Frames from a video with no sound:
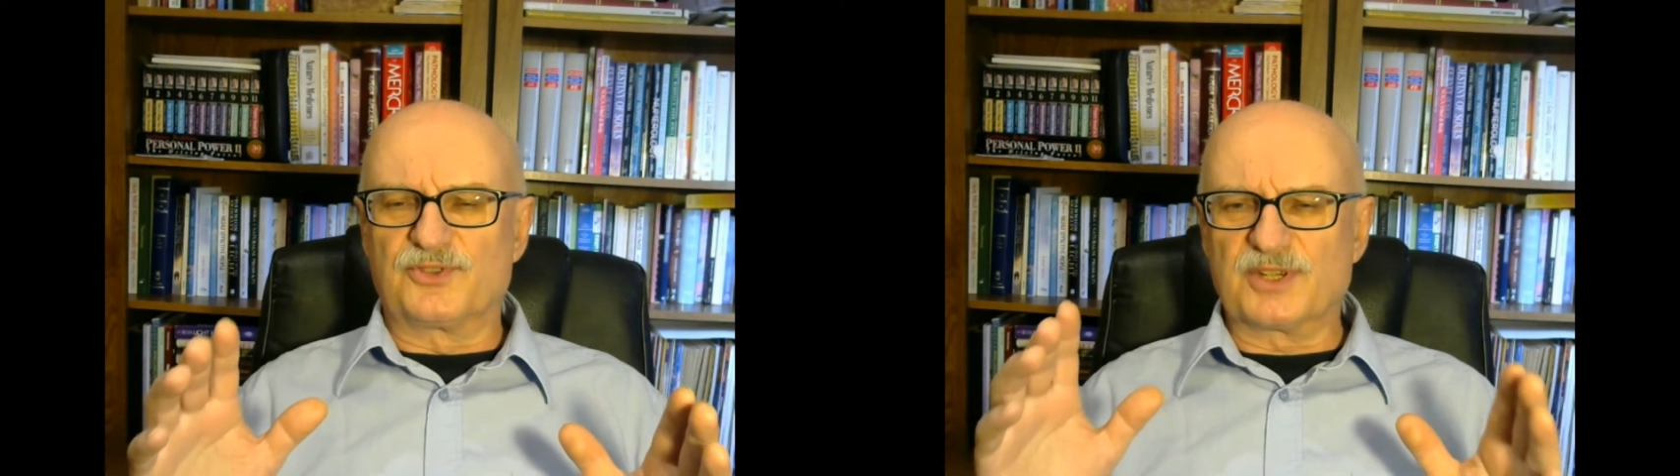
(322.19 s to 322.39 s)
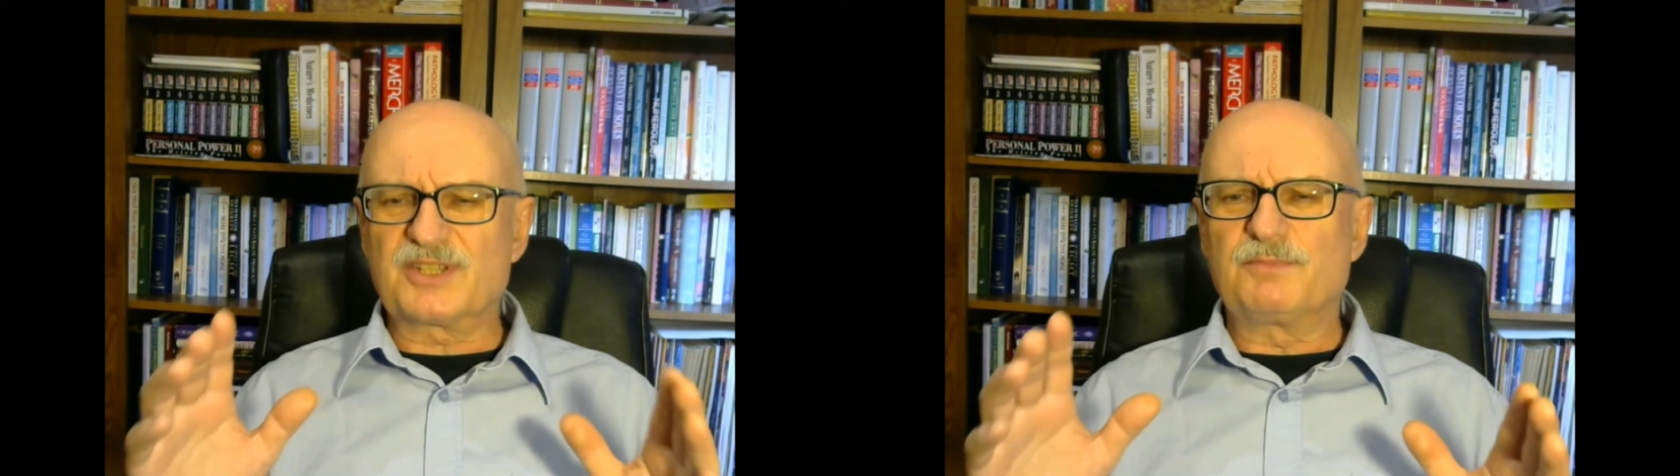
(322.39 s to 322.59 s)

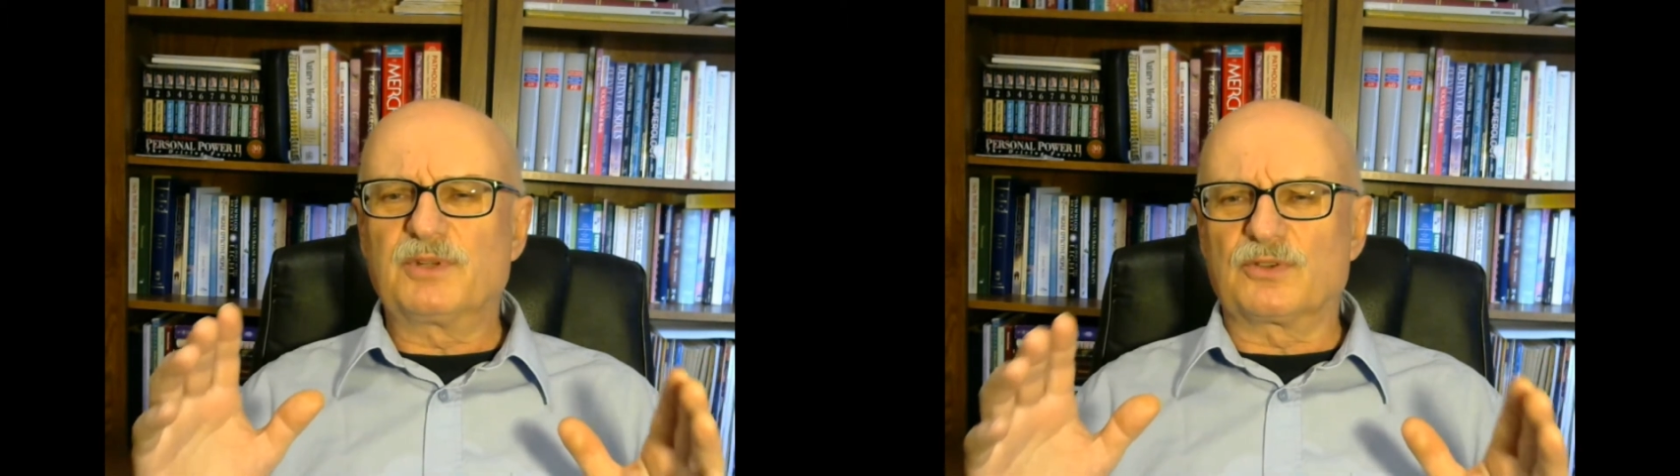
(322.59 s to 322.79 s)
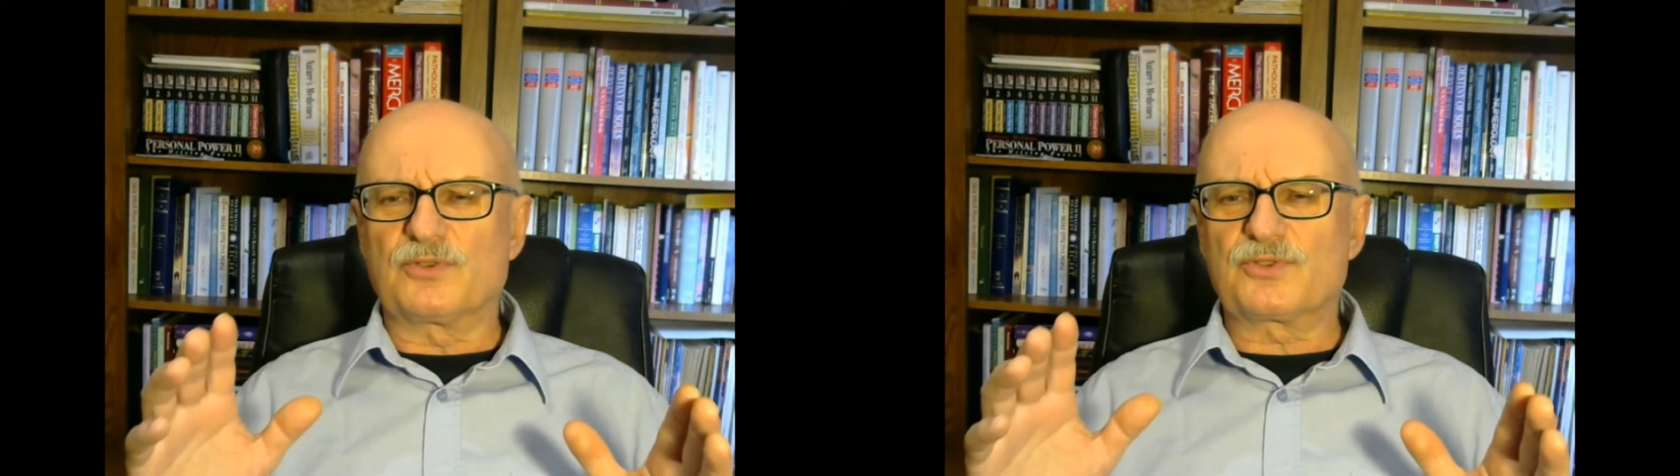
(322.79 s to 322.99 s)
Just
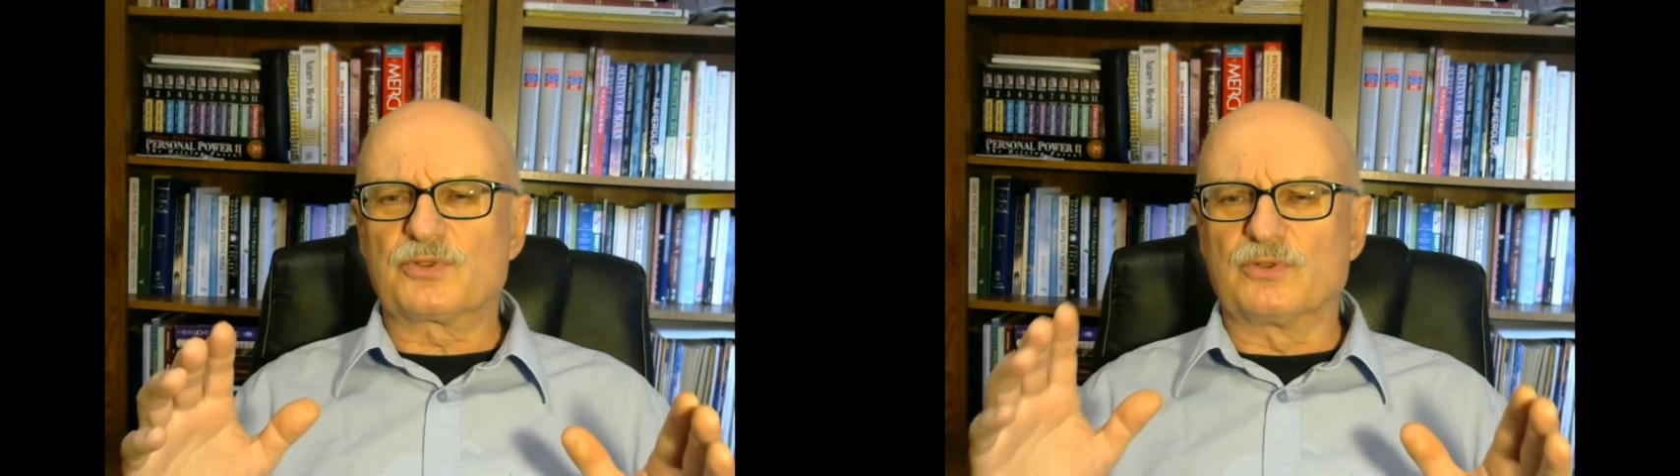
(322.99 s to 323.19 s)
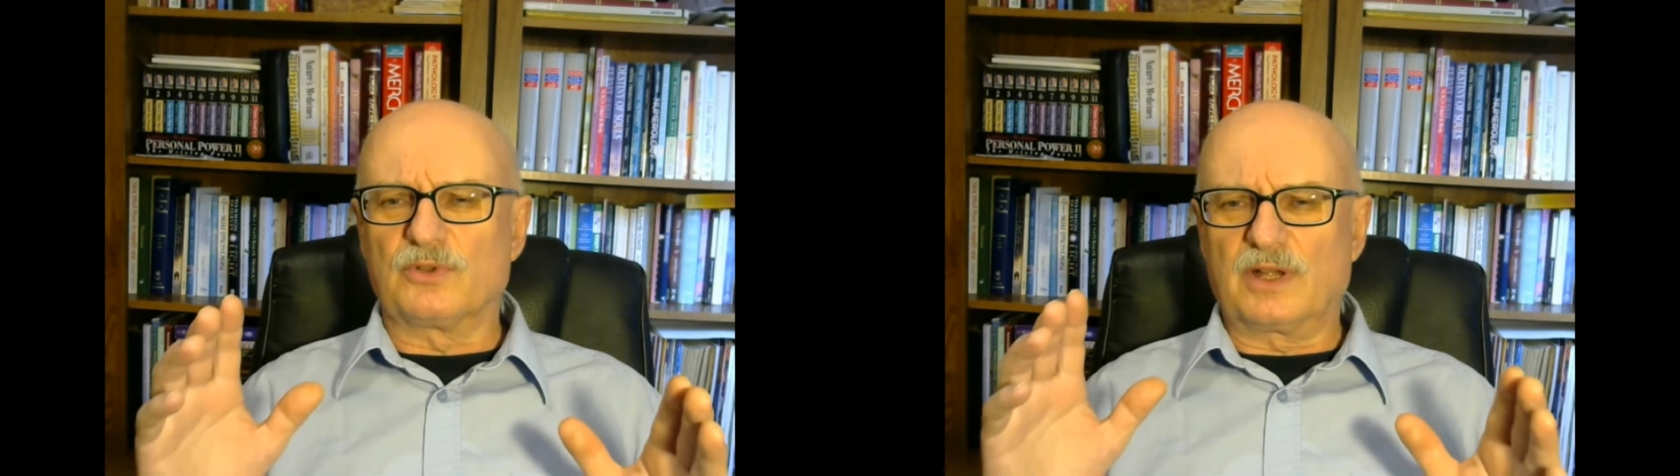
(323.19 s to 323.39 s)
because
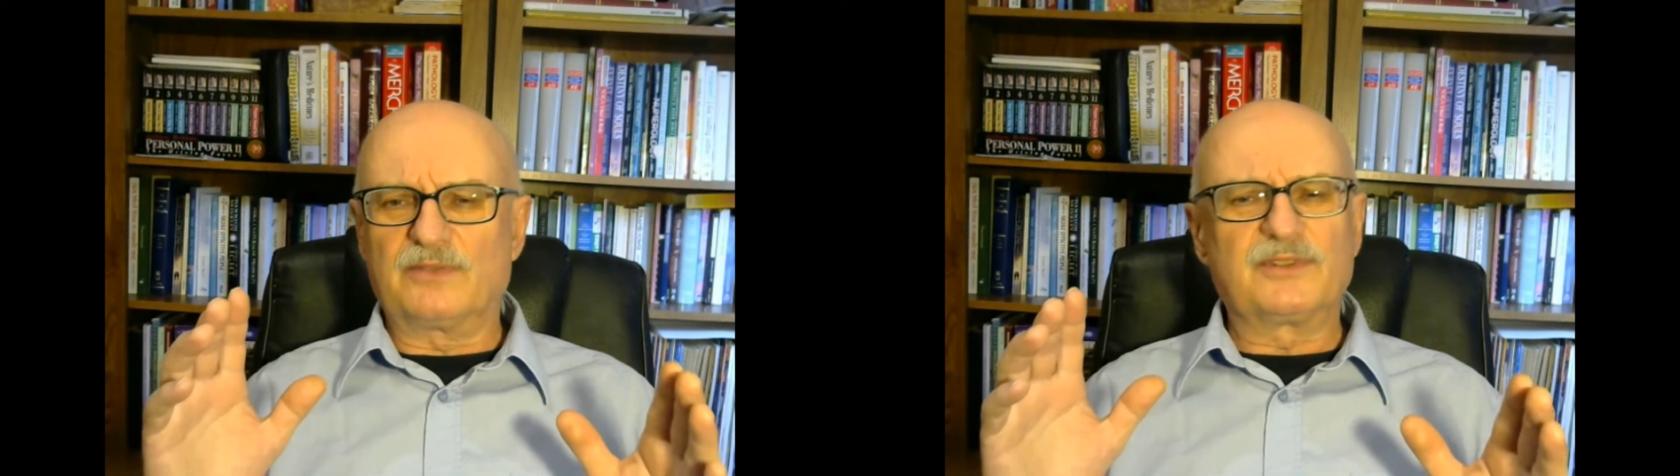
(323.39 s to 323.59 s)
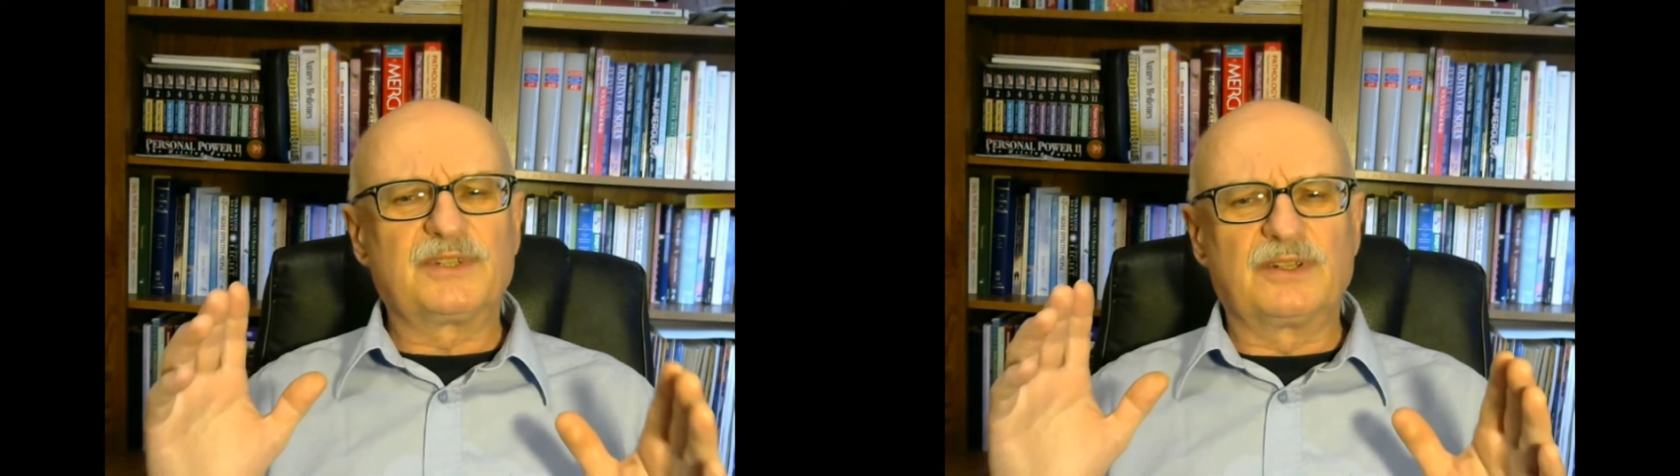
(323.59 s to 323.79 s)
you don't
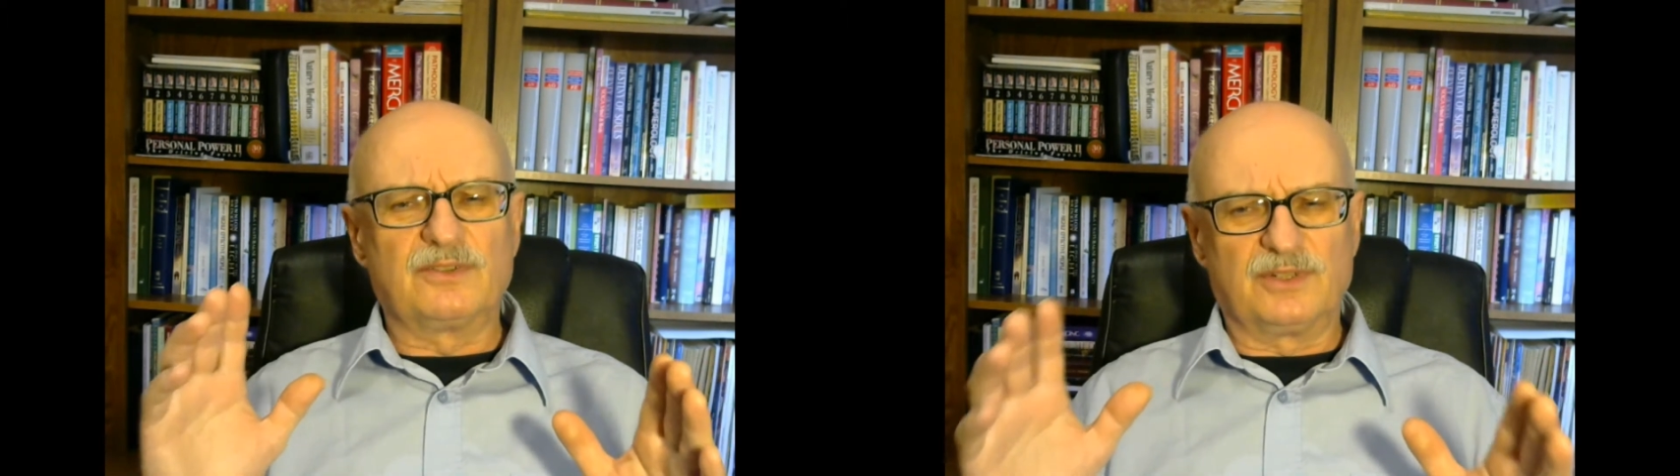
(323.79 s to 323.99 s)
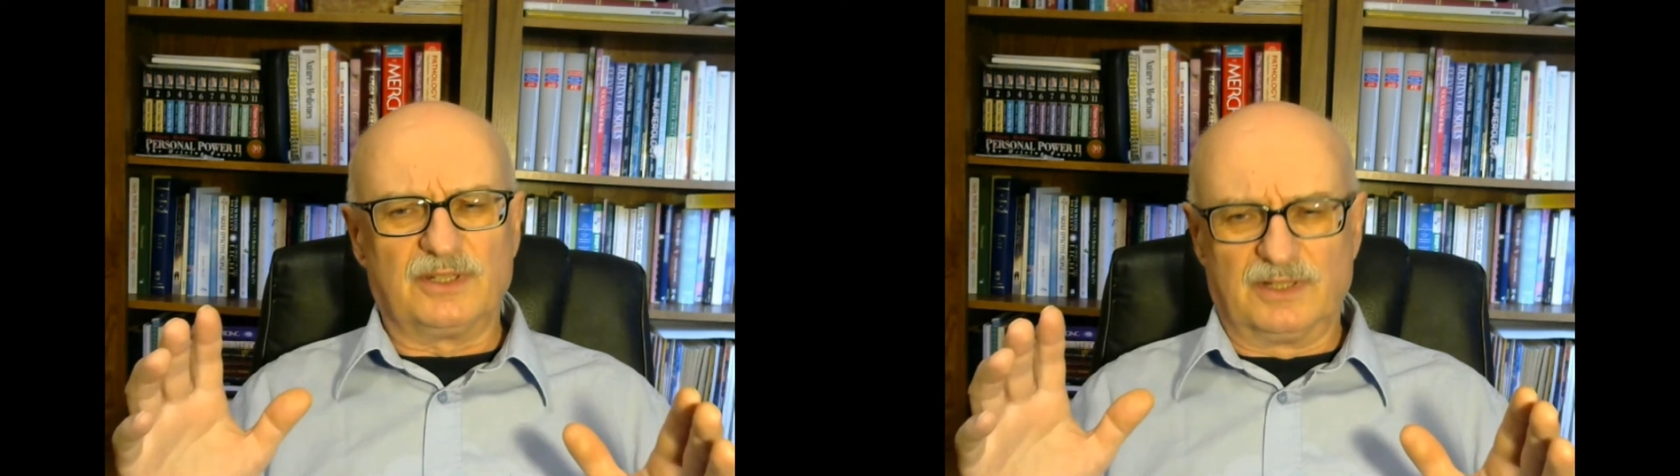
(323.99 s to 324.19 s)
have a
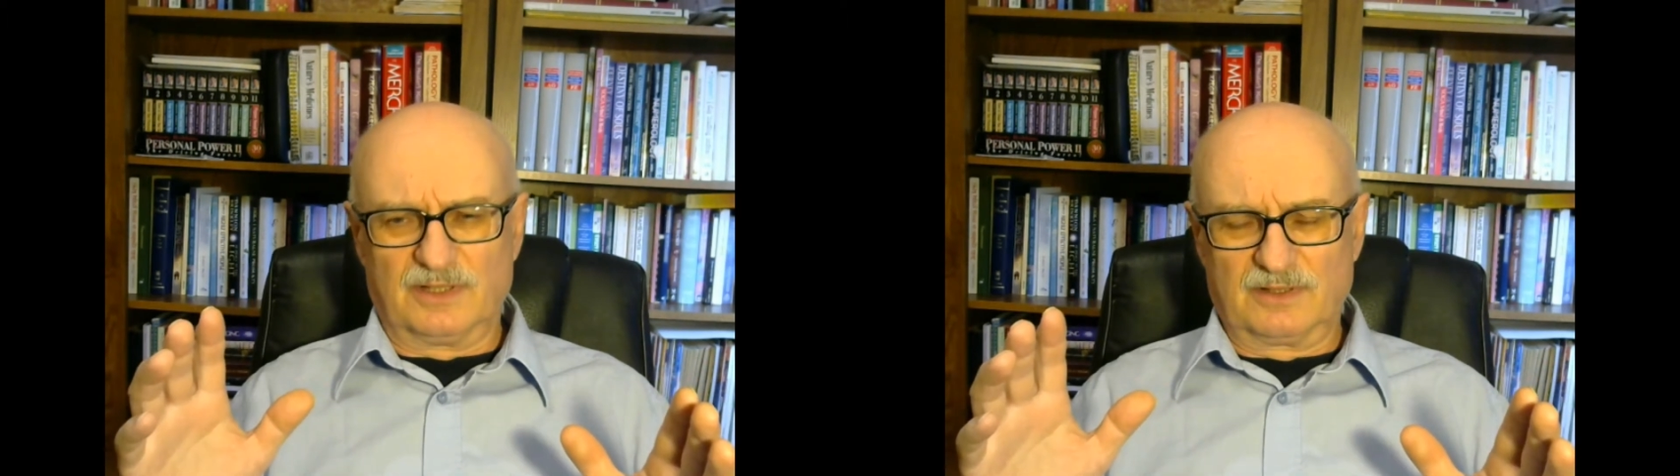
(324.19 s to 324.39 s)
degree,